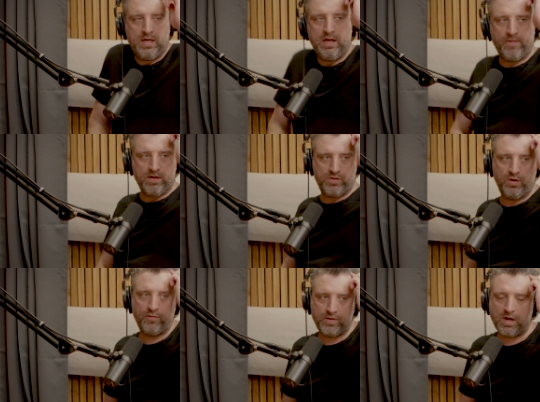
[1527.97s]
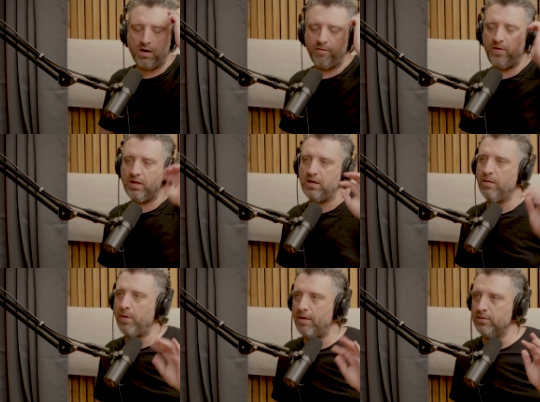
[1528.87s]
if I do photography at the
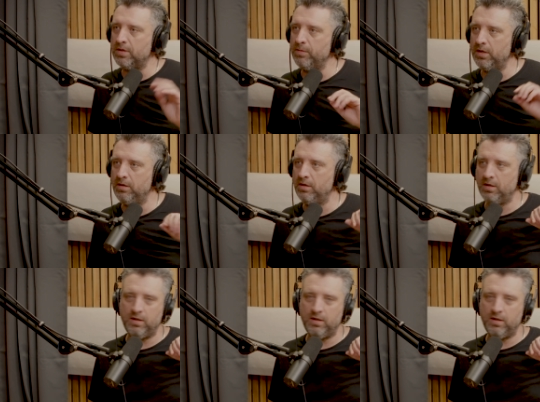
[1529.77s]
Improv or something,